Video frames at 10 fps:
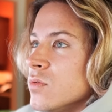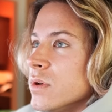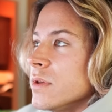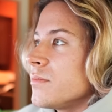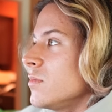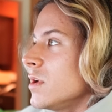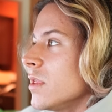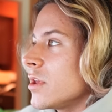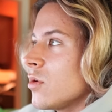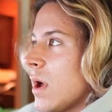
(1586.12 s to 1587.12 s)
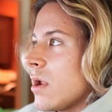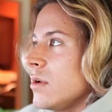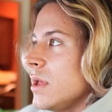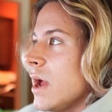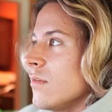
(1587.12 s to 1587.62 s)
to it and being like, yo, how did
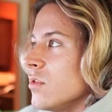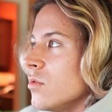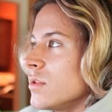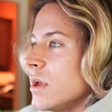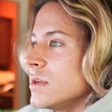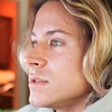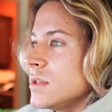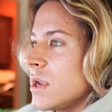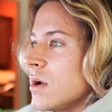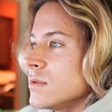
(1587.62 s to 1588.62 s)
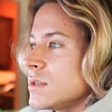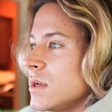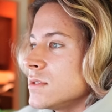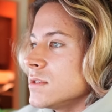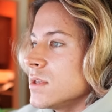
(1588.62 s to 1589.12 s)
he have low tests and then now his
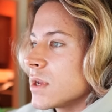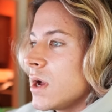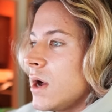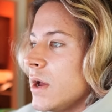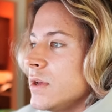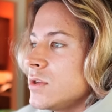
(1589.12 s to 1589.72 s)
test is like high?